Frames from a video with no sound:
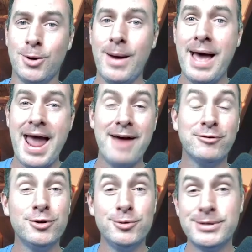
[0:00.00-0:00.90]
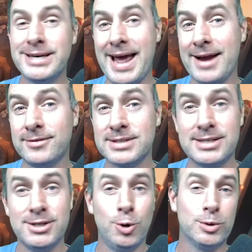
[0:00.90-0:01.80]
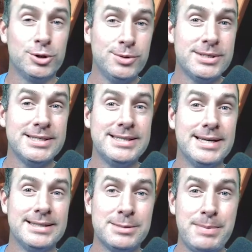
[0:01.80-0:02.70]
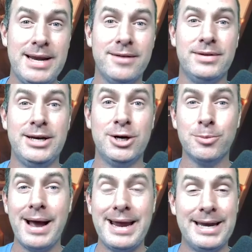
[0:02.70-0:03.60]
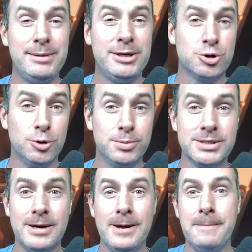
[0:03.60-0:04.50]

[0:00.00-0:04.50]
So after using an active skill, reduces the speed nearby enemy troops,